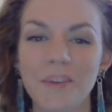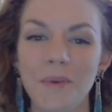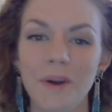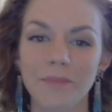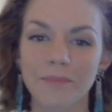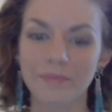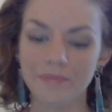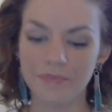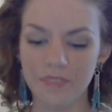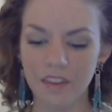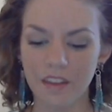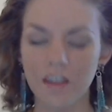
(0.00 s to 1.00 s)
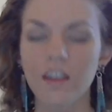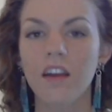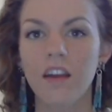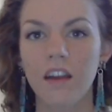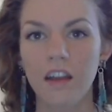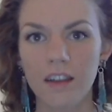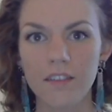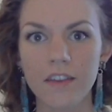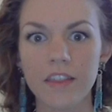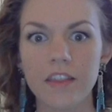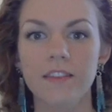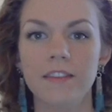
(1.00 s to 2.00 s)
Well,
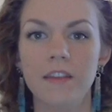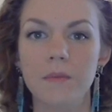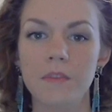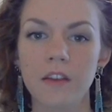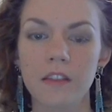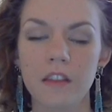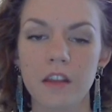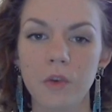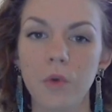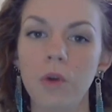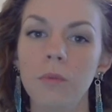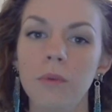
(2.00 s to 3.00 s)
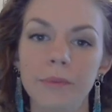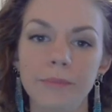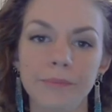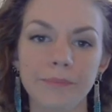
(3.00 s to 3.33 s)
everything seems healthy and normal.